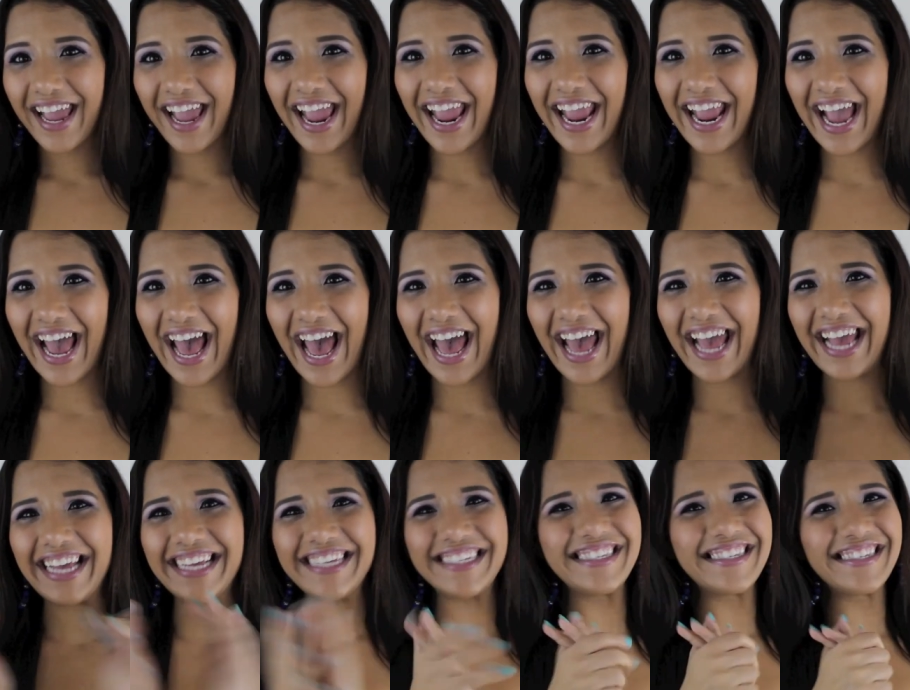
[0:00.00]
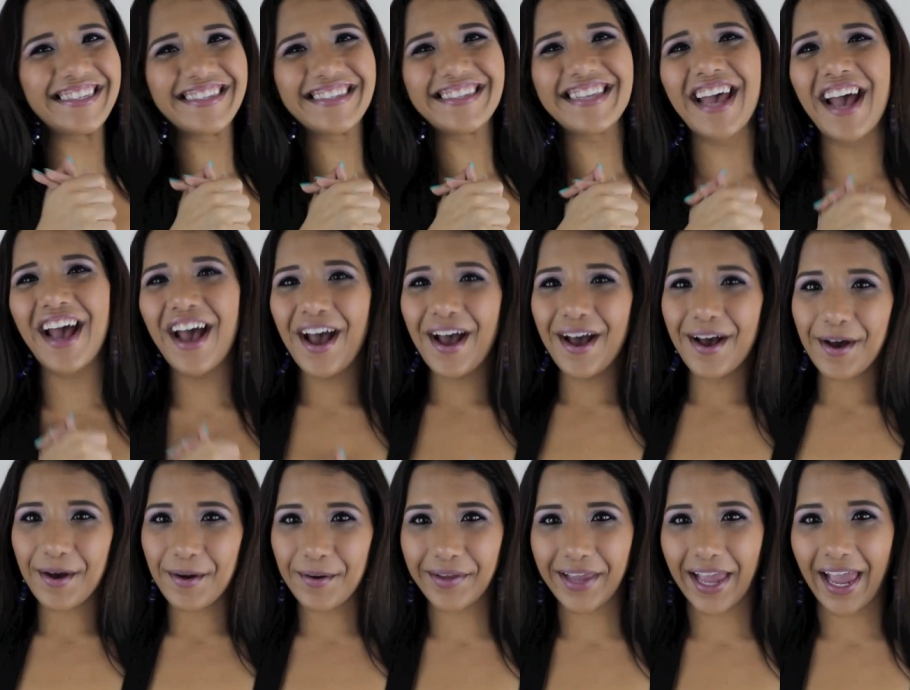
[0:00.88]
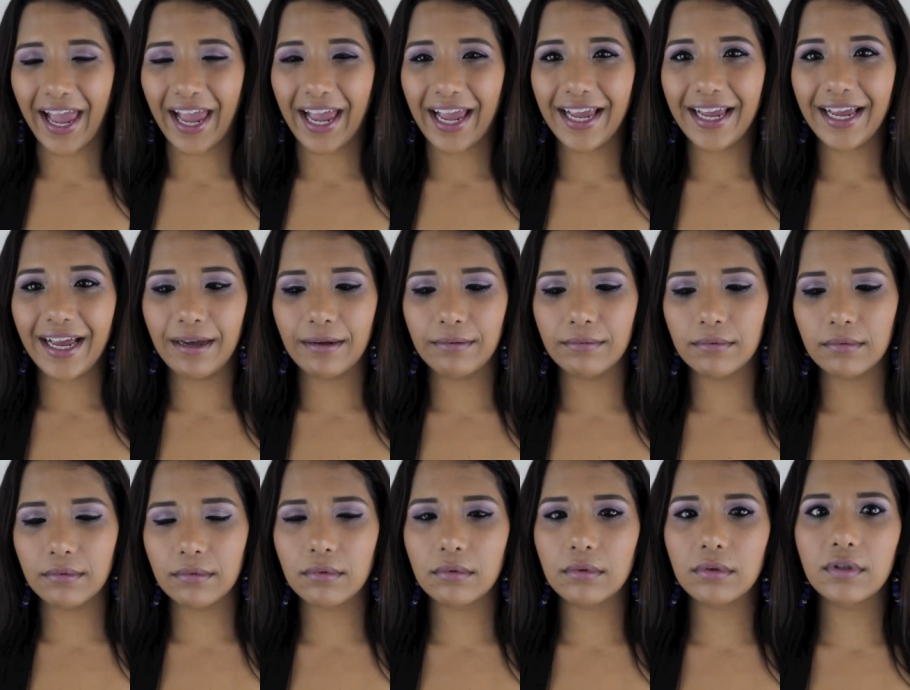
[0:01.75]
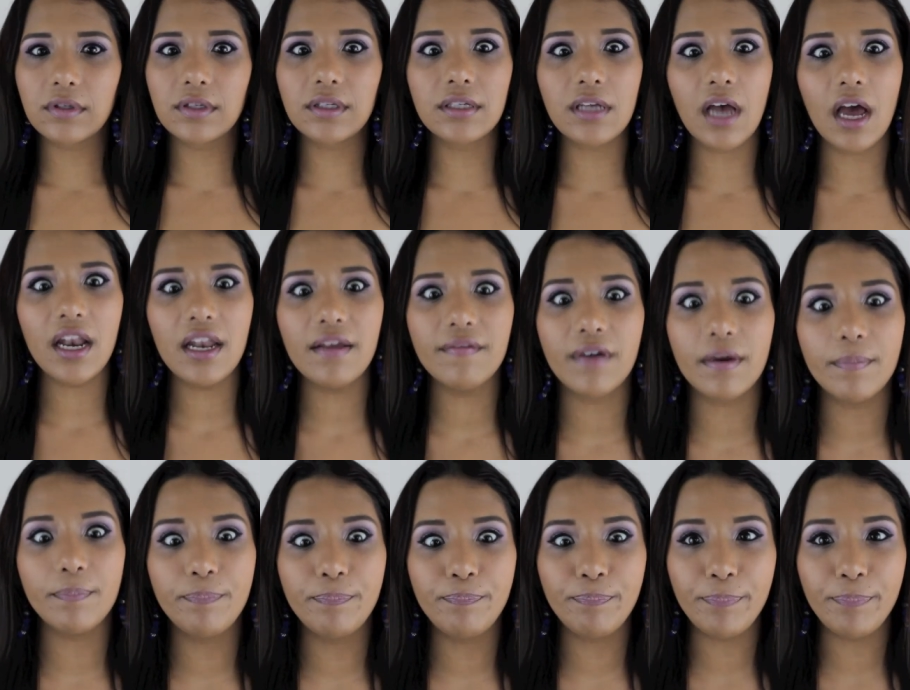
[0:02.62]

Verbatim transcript: Hey guys. Okay. Son of a